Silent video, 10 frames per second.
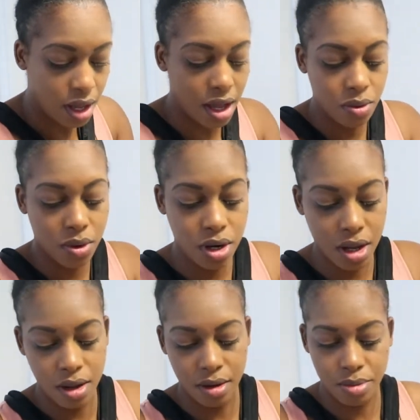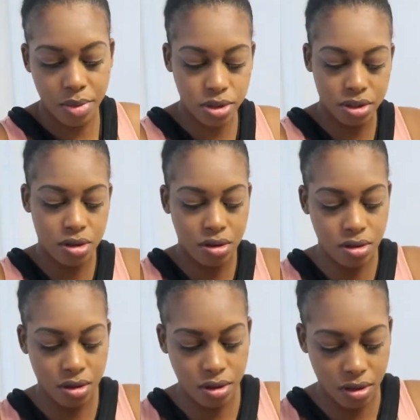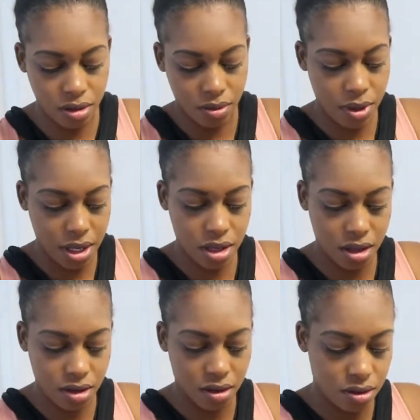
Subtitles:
I would put on the wig.